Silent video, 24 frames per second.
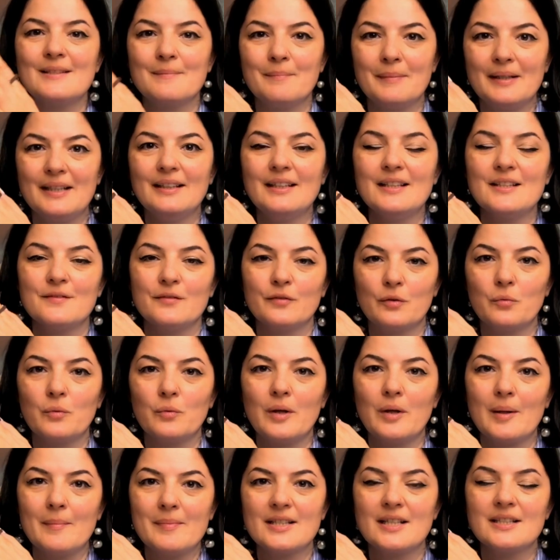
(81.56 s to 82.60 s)
speed is for
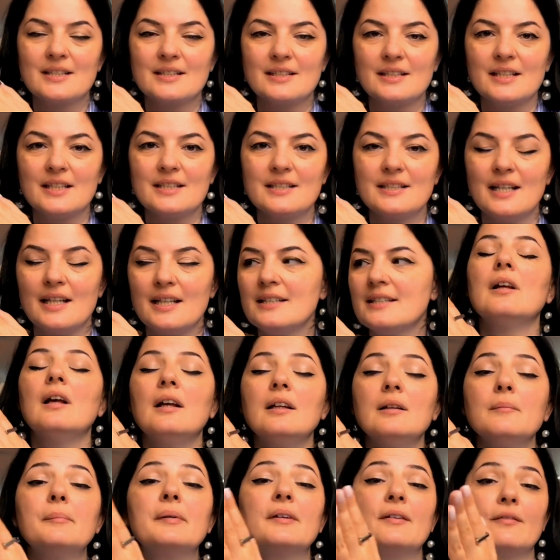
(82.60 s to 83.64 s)
websites these days
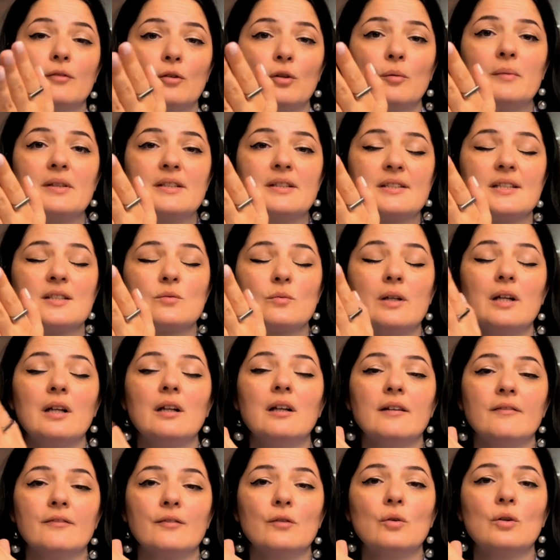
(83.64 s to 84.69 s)
and performance as well,
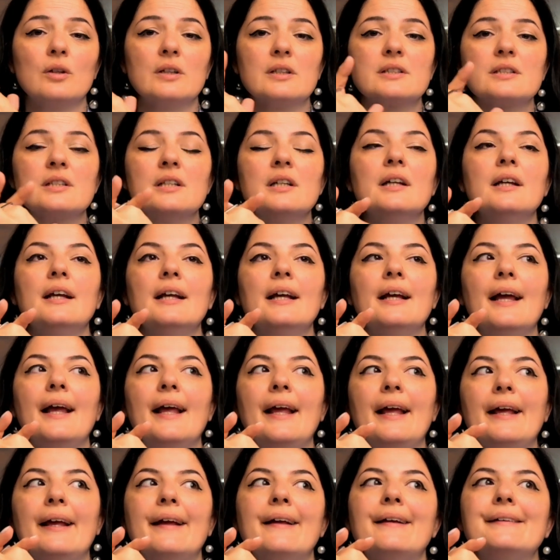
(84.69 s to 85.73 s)
of course
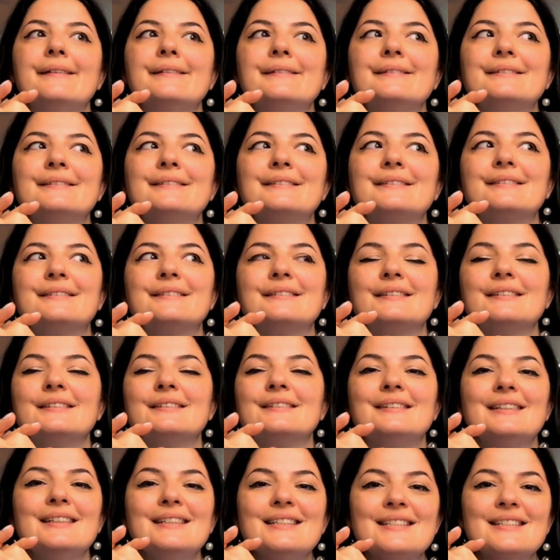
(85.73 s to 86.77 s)
and
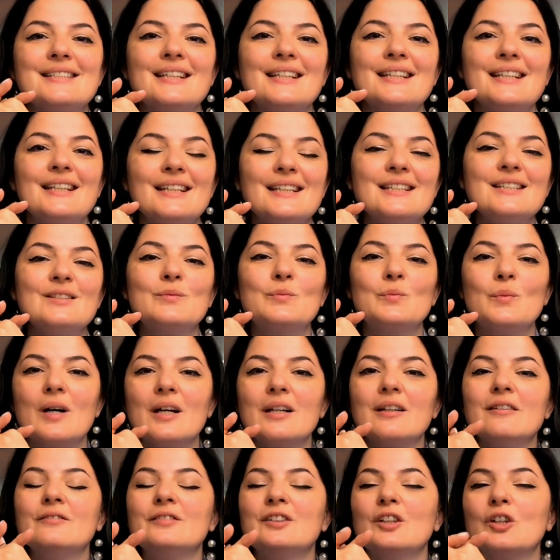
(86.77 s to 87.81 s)
this is
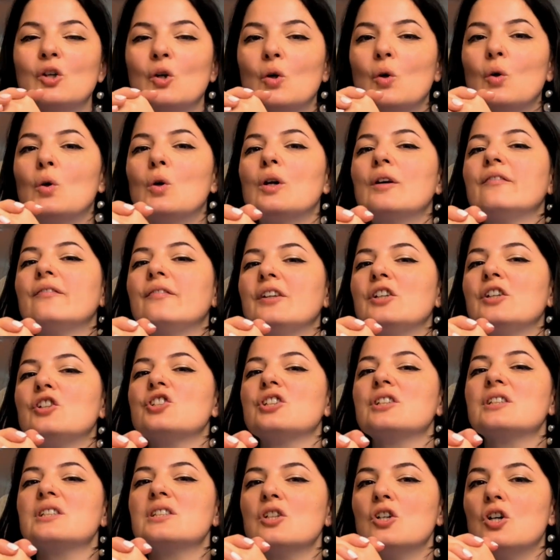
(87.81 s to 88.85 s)
one of the core
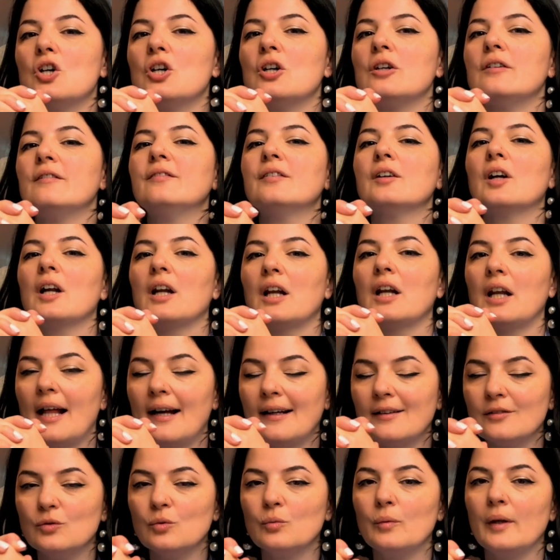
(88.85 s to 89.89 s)
features of
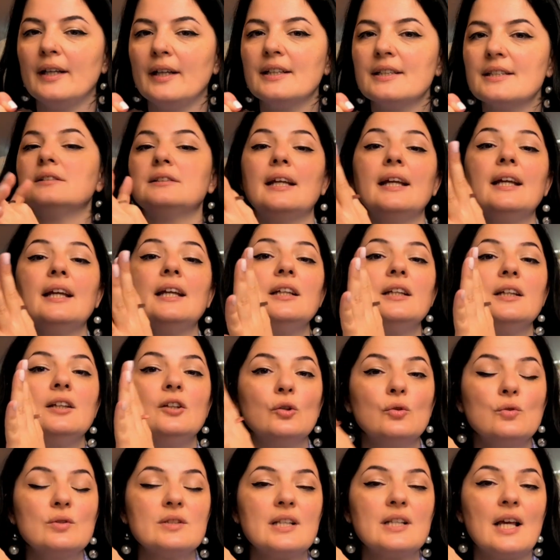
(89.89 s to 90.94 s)
Cloudways. They
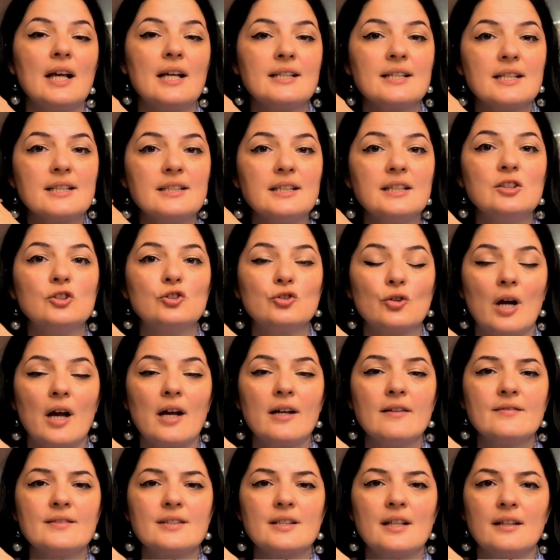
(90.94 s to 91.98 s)
use SSD
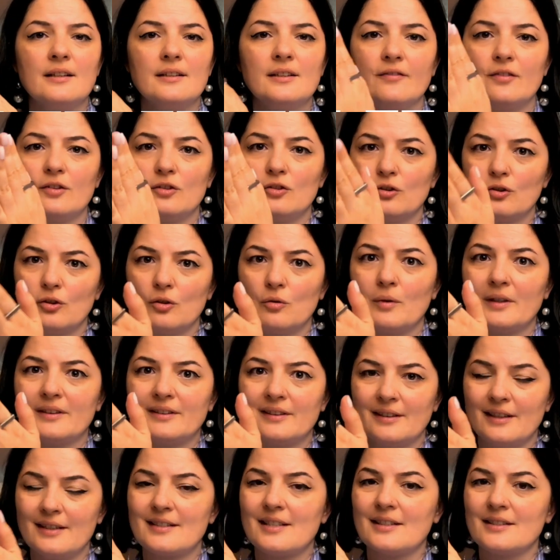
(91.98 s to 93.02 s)
drives and if you don't know what
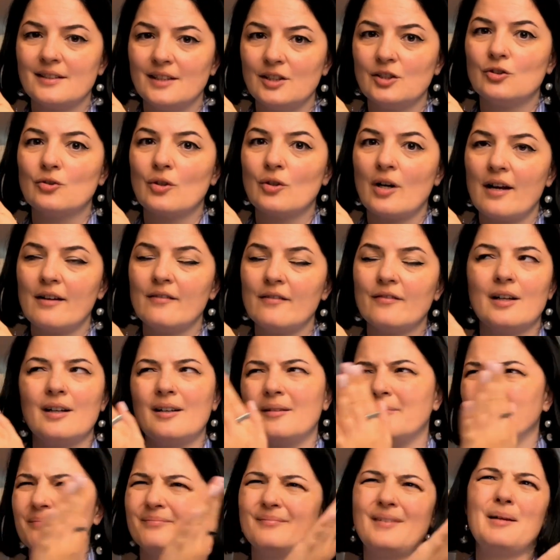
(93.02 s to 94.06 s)
an SSD drive,
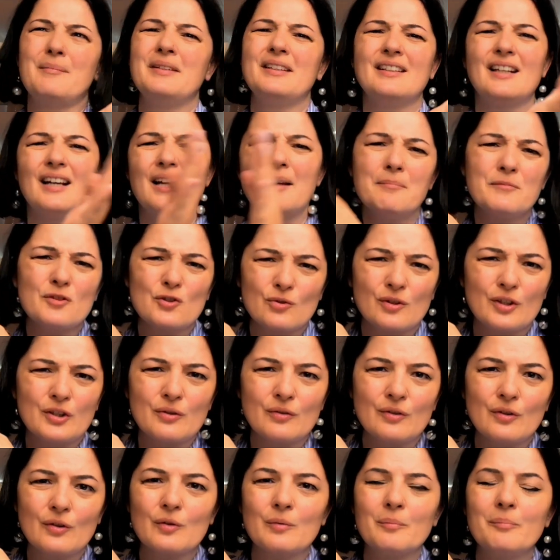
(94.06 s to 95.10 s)
I mean, I'm sure you
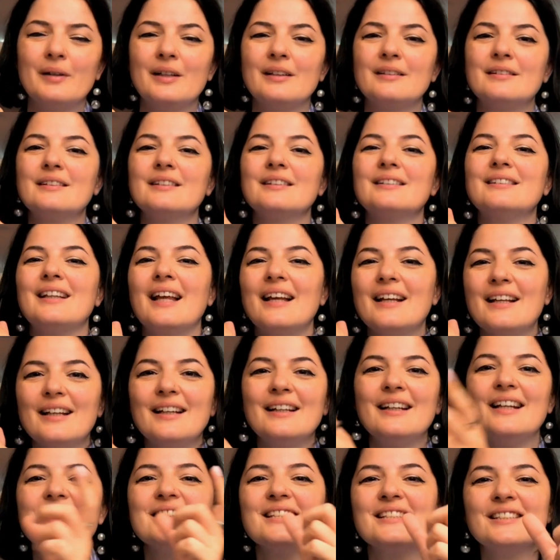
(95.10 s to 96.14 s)
know, but
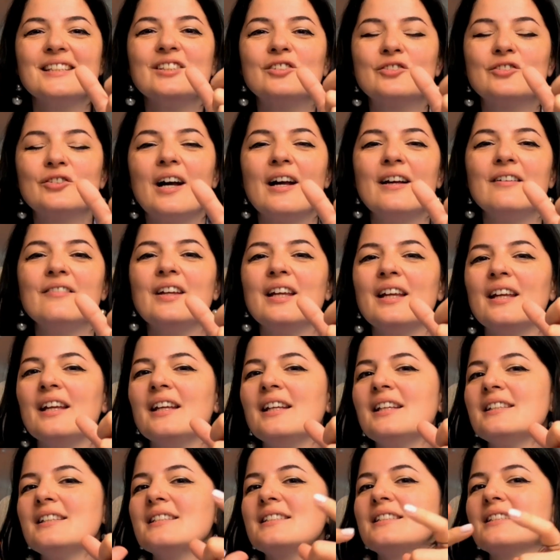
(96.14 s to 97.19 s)
an SSD drive
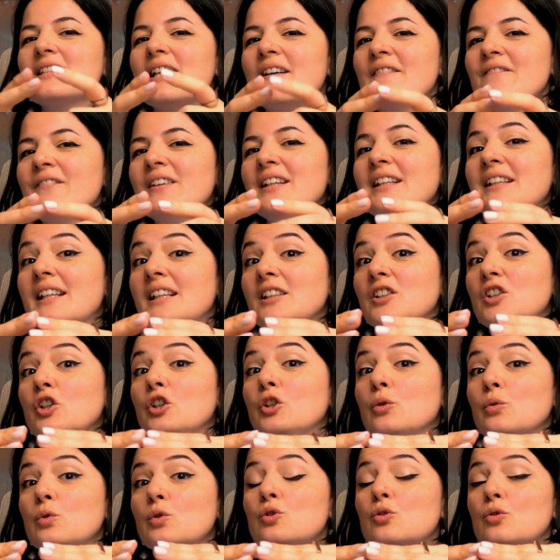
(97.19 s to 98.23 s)
is something that
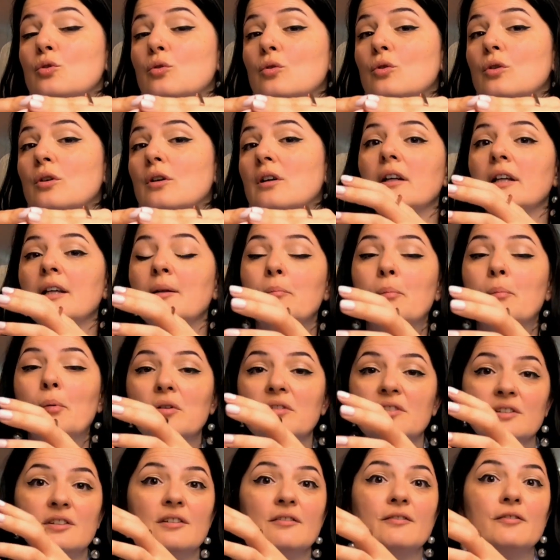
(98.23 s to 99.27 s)
you store
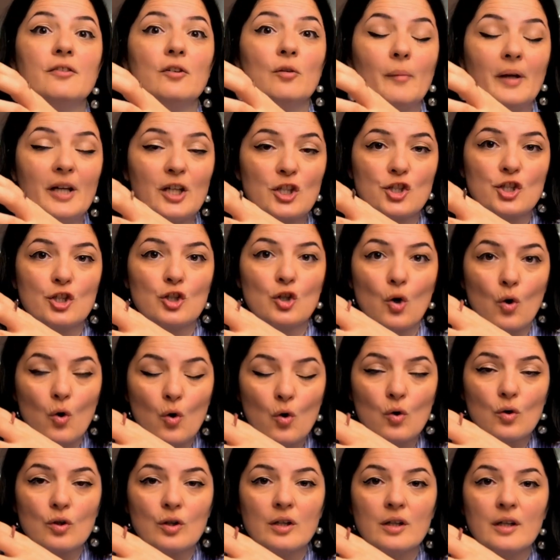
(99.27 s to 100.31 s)
important information
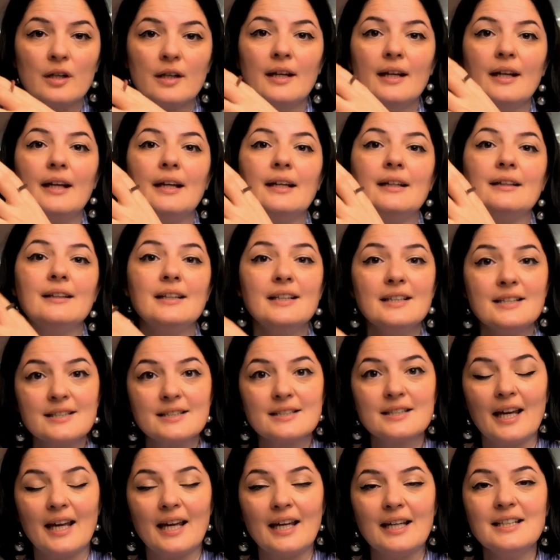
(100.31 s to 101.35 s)
on. In this
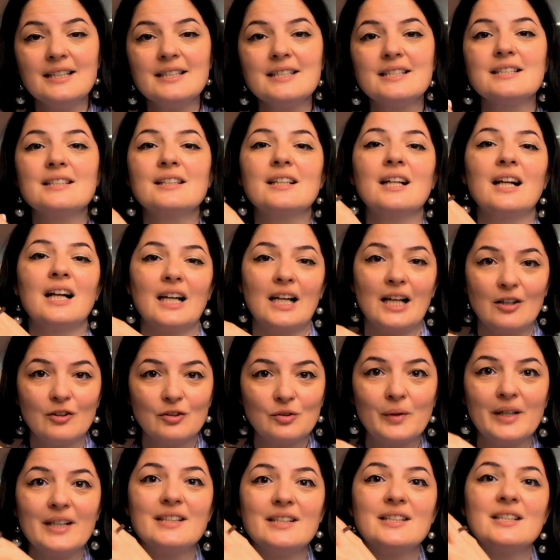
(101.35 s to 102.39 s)
case,
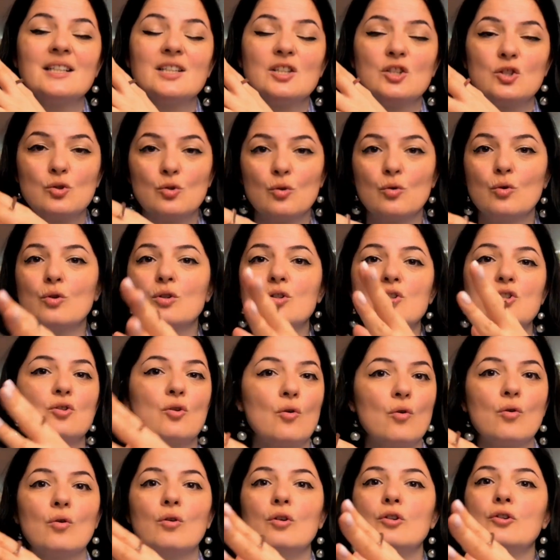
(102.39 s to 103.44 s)
Cloudways stores
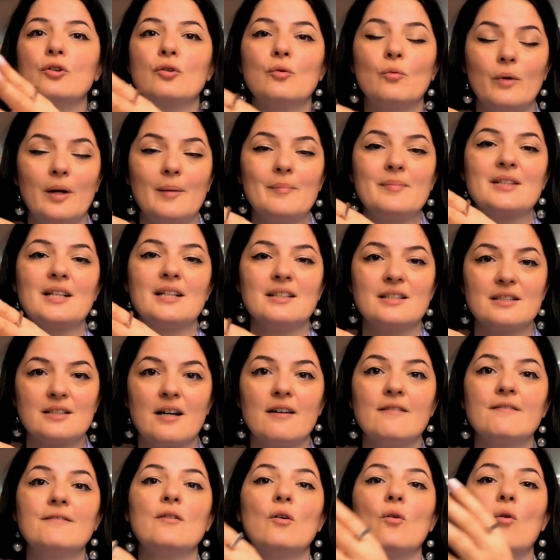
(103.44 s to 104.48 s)
all your website
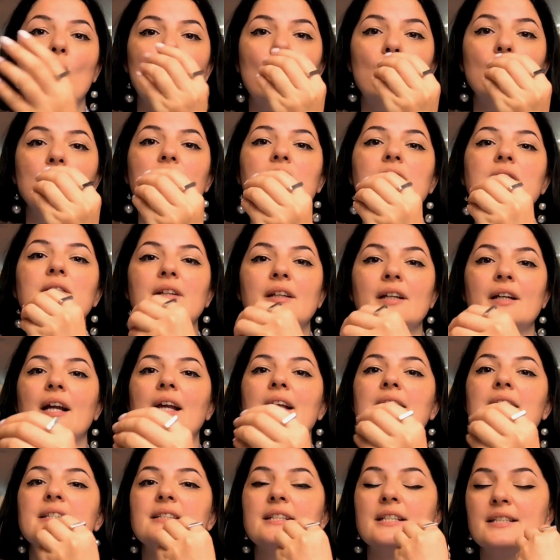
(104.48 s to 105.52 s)
stuff on their
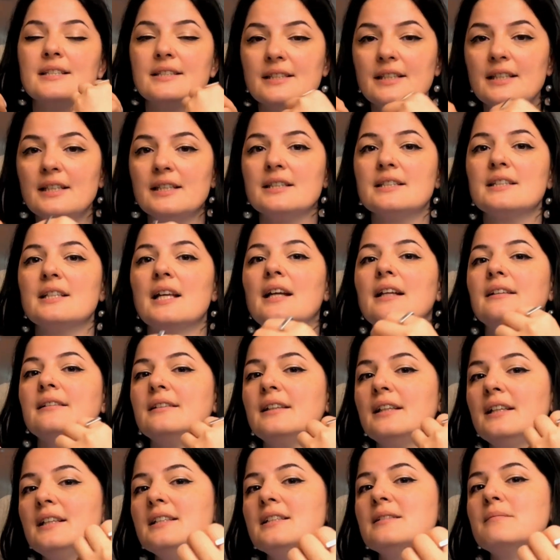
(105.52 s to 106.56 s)
SSDs and
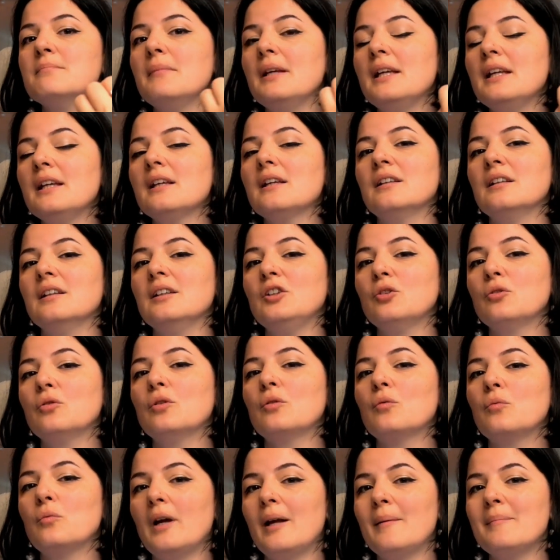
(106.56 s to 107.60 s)
this makes
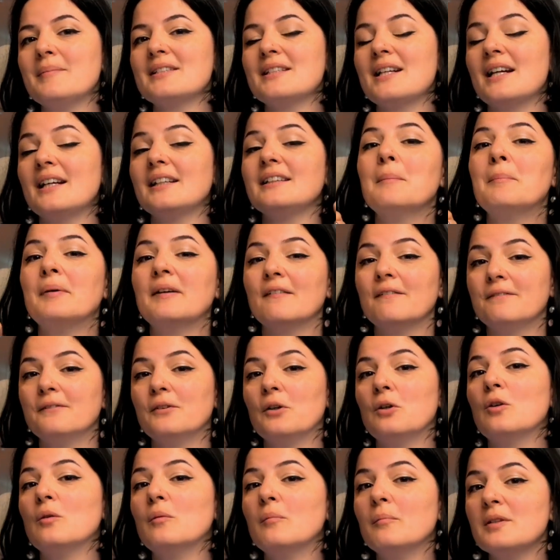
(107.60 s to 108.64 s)
your website
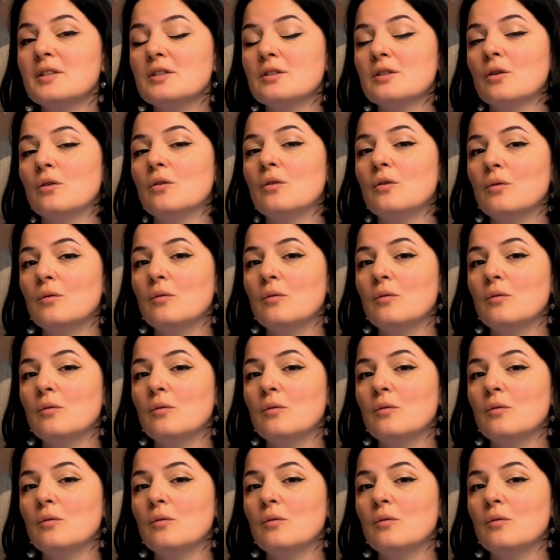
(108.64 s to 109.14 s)
perform so